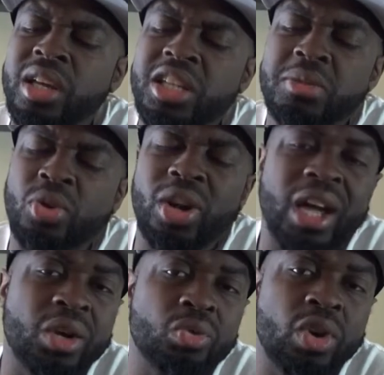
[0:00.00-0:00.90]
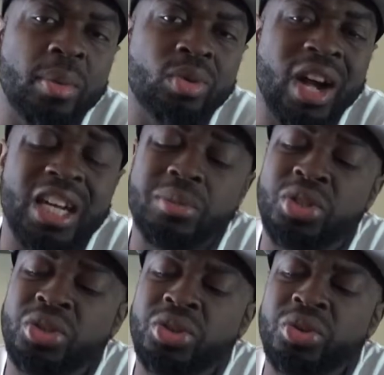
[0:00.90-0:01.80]
it's more like a rubberized
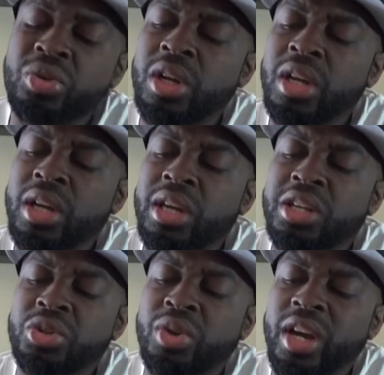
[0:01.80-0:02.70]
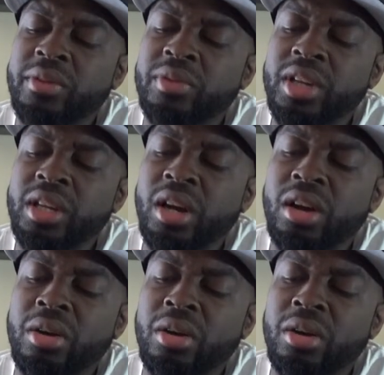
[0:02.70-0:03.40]
material, and then you have the